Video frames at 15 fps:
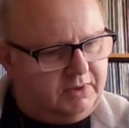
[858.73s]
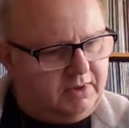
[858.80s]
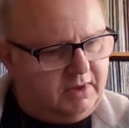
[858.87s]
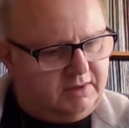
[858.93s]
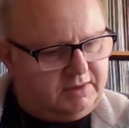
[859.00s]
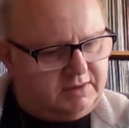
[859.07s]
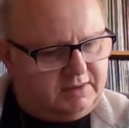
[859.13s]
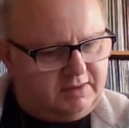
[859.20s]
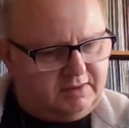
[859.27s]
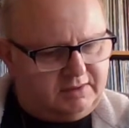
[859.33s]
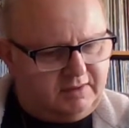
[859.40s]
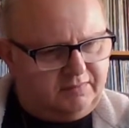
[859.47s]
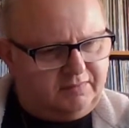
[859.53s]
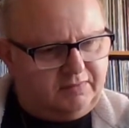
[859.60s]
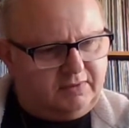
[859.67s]

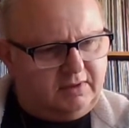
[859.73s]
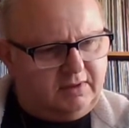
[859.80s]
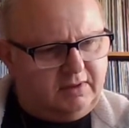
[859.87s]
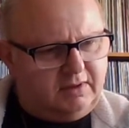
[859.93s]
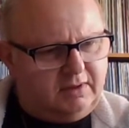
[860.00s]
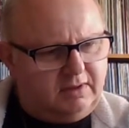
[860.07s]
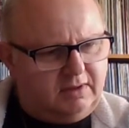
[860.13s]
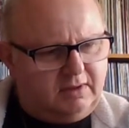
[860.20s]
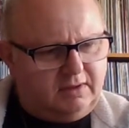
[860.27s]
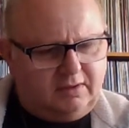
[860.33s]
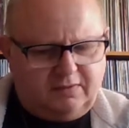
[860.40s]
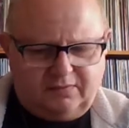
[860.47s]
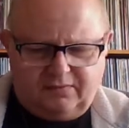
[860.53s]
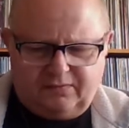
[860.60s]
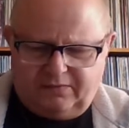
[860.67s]

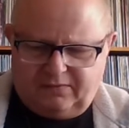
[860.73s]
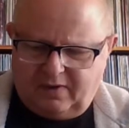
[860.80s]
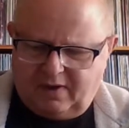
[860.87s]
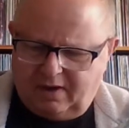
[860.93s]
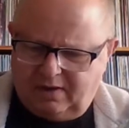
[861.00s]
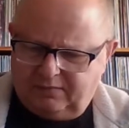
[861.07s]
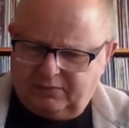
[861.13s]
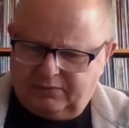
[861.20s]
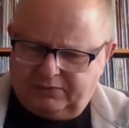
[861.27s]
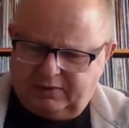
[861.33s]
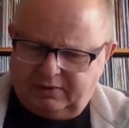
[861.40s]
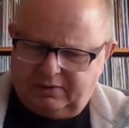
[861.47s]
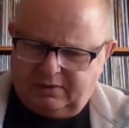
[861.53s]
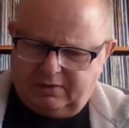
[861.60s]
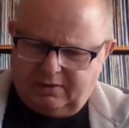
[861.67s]
1975 was
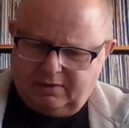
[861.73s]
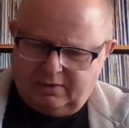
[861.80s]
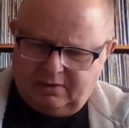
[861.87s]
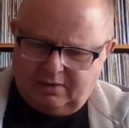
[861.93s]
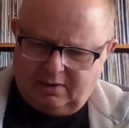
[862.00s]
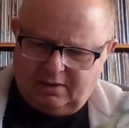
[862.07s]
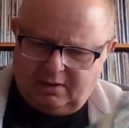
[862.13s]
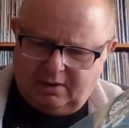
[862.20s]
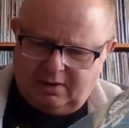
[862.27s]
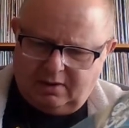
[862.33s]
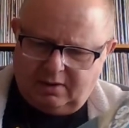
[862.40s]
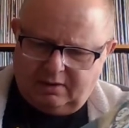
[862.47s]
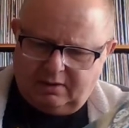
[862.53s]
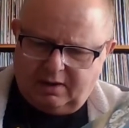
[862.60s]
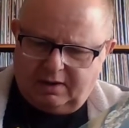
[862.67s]
it?
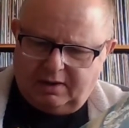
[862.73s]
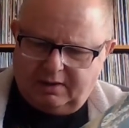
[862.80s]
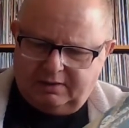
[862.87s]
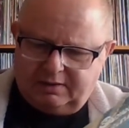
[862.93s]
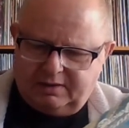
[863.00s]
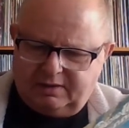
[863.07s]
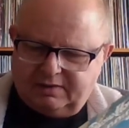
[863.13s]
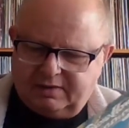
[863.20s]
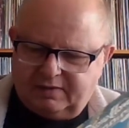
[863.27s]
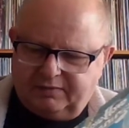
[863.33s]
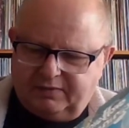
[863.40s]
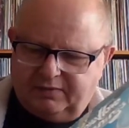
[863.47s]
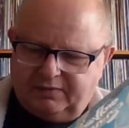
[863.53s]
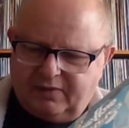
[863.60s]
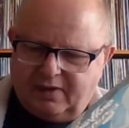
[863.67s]
Yeah,
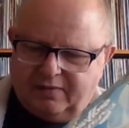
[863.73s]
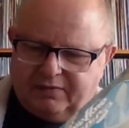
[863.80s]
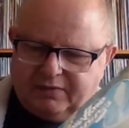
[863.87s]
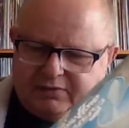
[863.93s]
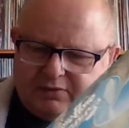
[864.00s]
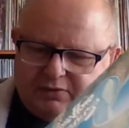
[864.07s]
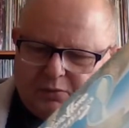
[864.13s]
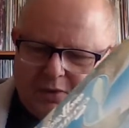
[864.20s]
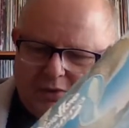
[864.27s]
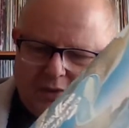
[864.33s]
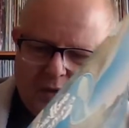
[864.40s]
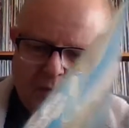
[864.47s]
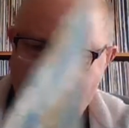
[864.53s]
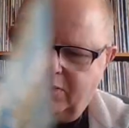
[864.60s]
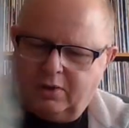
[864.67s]
1975. This is when they
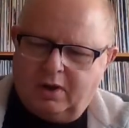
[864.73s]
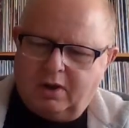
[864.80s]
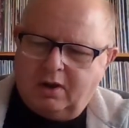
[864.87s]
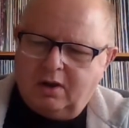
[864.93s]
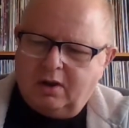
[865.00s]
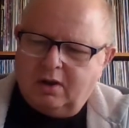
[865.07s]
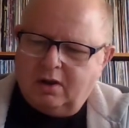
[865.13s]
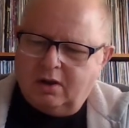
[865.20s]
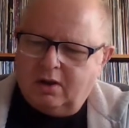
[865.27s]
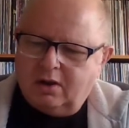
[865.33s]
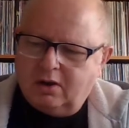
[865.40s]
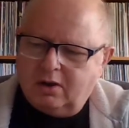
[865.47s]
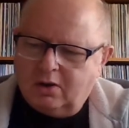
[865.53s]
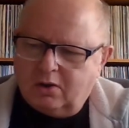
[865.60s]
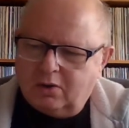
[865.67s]

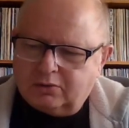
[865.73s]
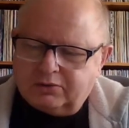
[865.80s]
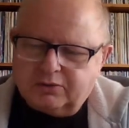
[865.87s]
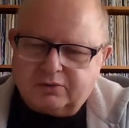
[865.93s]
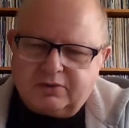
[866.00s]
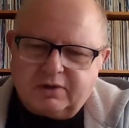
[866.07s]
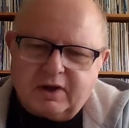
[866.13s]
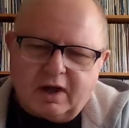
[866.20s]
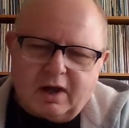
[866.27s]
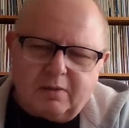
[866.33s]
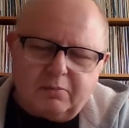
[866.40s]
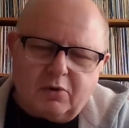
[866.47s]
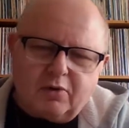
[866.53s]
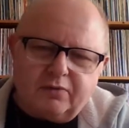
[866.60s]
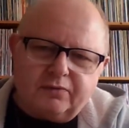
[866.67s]
all took time
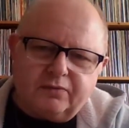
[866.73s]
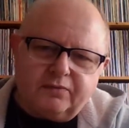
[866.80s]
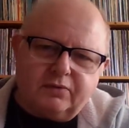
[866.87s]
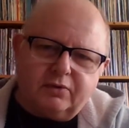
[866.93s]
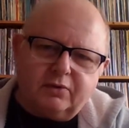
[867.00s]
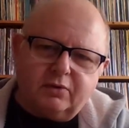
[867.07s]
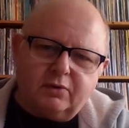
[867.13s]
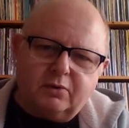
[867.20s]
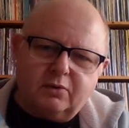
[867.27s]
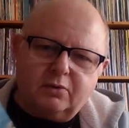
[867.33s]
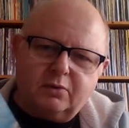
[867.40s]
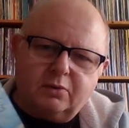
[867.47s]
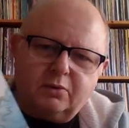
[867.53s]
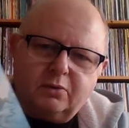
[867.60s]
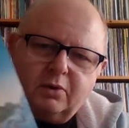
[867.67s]
off
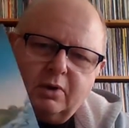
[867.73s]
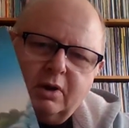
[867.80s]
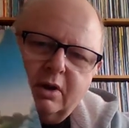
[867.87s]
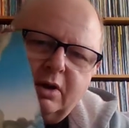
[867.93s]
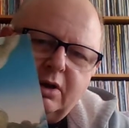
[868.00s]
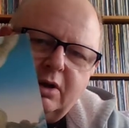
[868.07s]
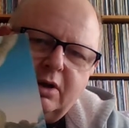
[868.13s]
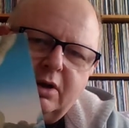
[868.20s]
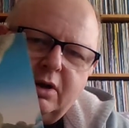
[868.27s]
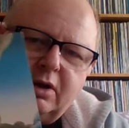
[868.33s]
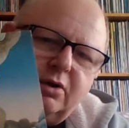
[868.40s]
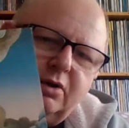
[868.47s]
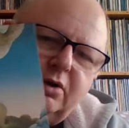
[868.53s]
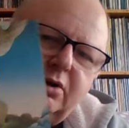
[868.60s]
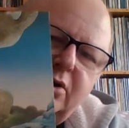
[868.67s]
to
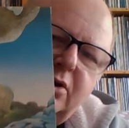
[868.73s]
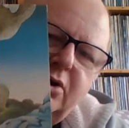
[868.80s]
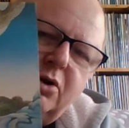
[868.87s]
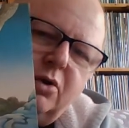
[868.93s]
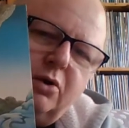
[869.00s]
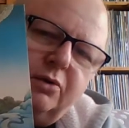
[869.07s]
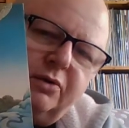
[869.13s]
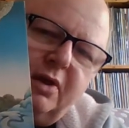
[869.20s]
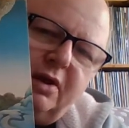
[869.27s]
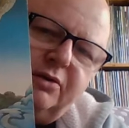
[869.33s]
record their